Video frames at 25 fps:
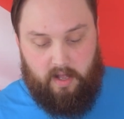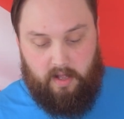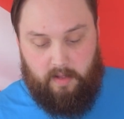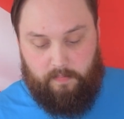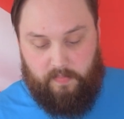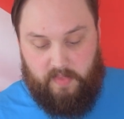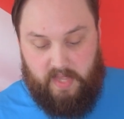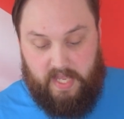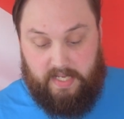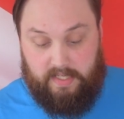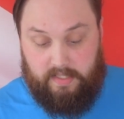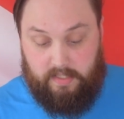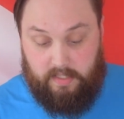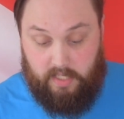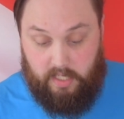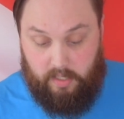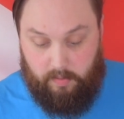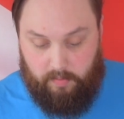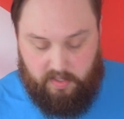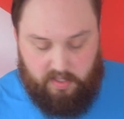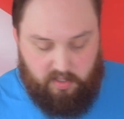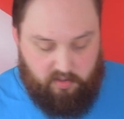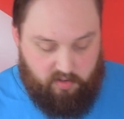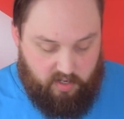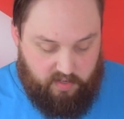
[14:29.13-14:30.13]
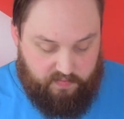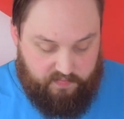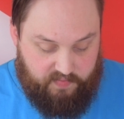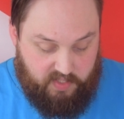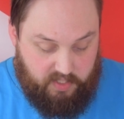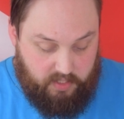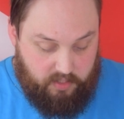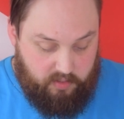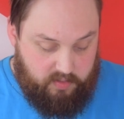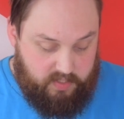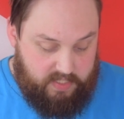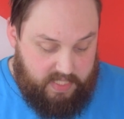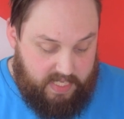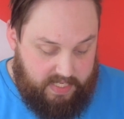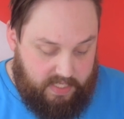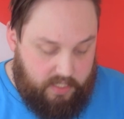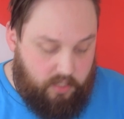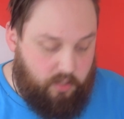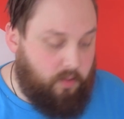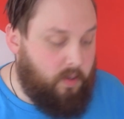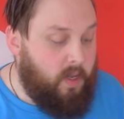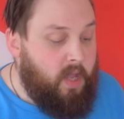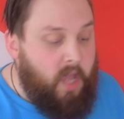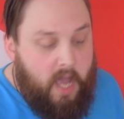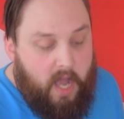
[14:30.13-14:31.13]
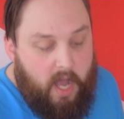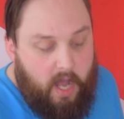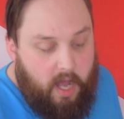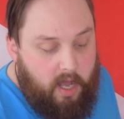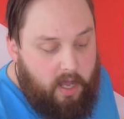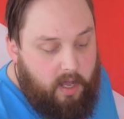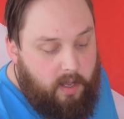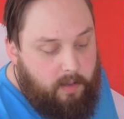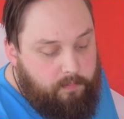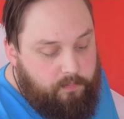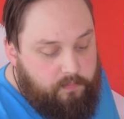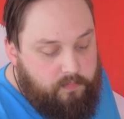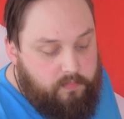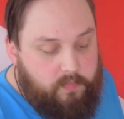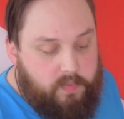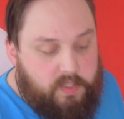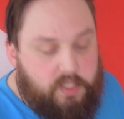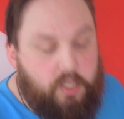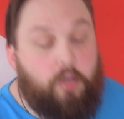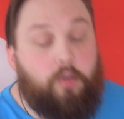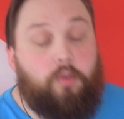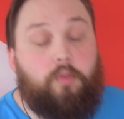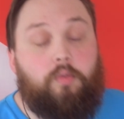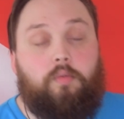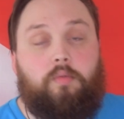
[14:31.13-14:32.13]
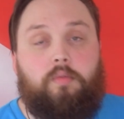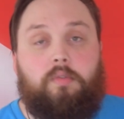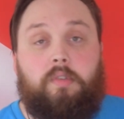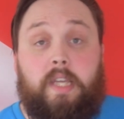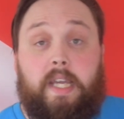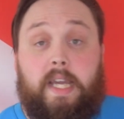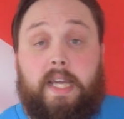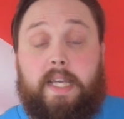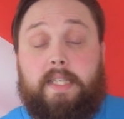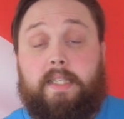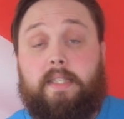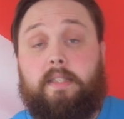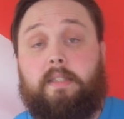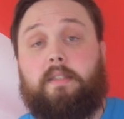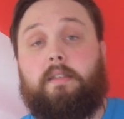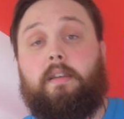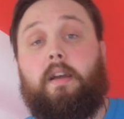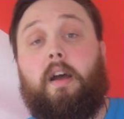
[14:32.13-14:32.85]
Thanks, and keep up the great videos. Thank you. So yes,